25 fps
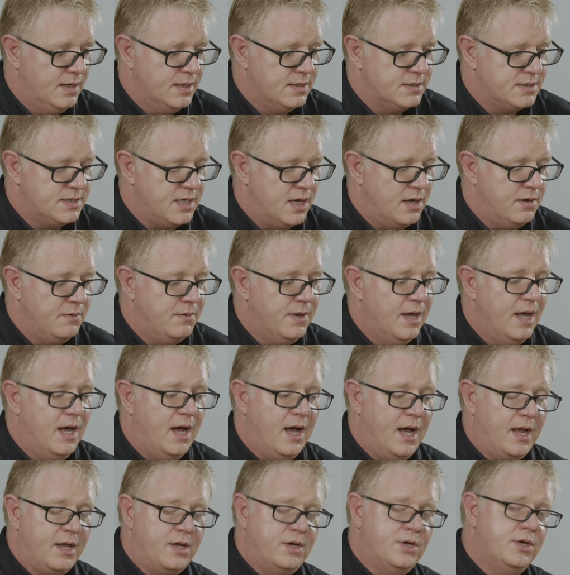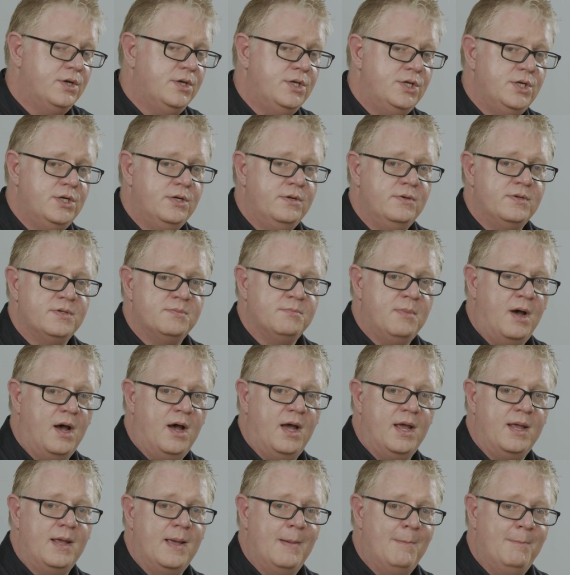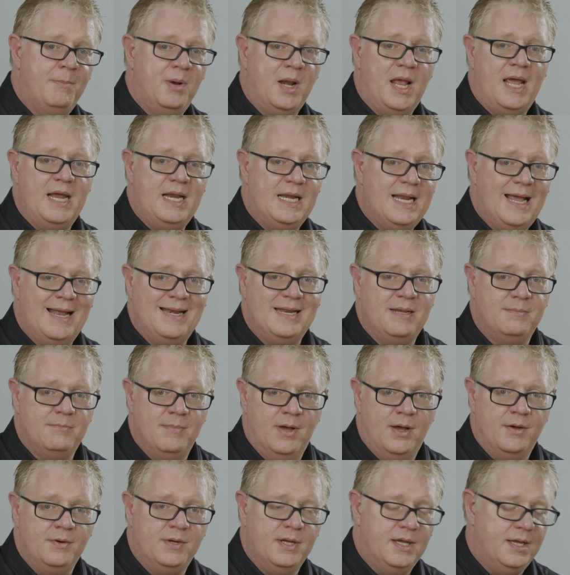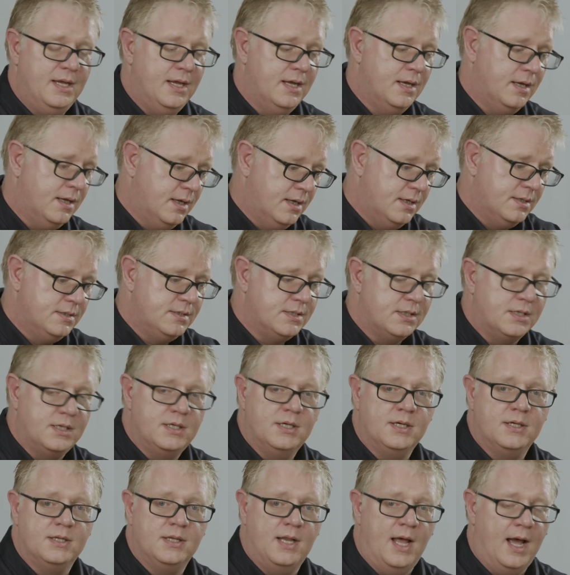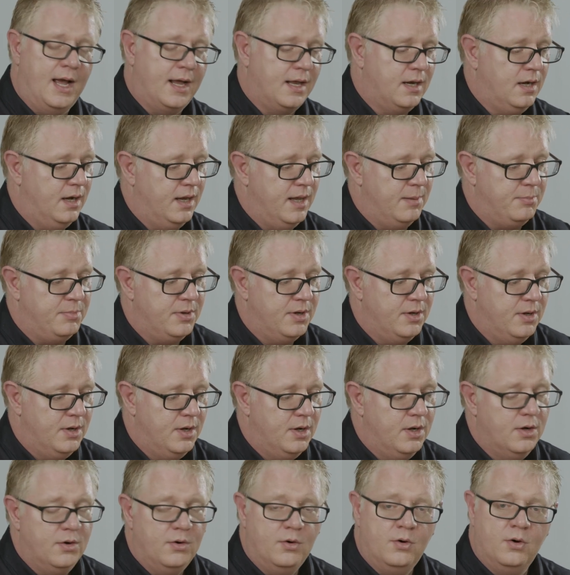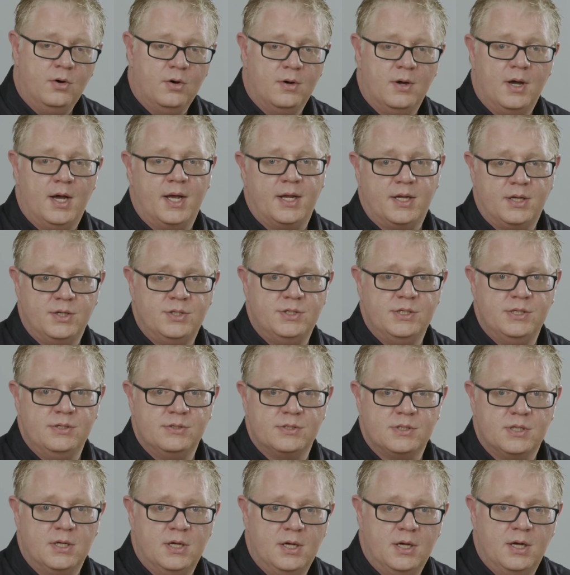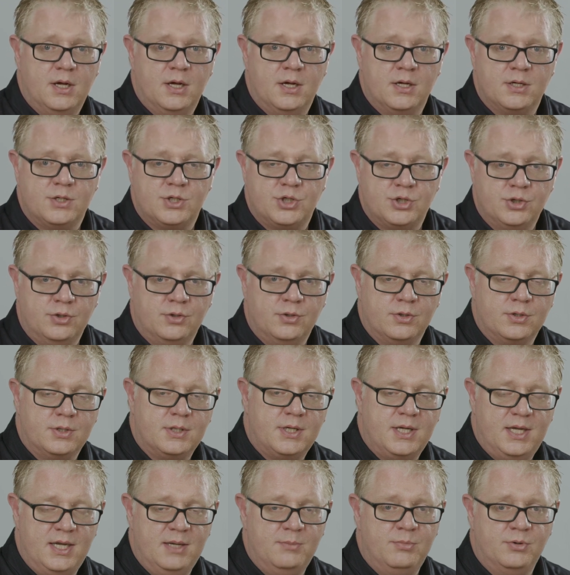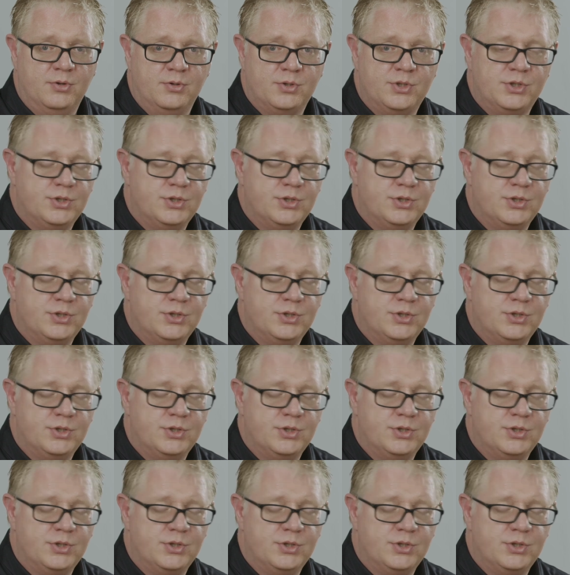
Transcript: So I could use my blade edit mode here to cut that clip, or I could use a short keyboard